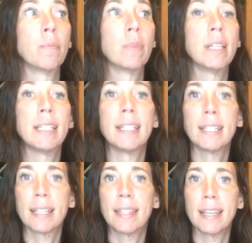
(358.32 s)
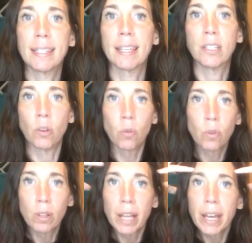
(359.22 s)
Listen to things that don't
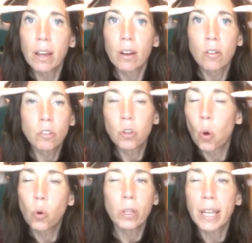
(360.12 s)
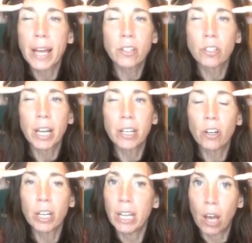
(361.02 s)
like totally entertain
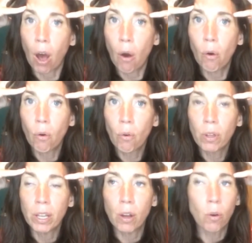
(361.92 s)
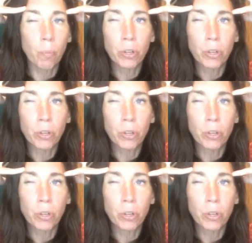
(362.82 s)
your ego, you know, and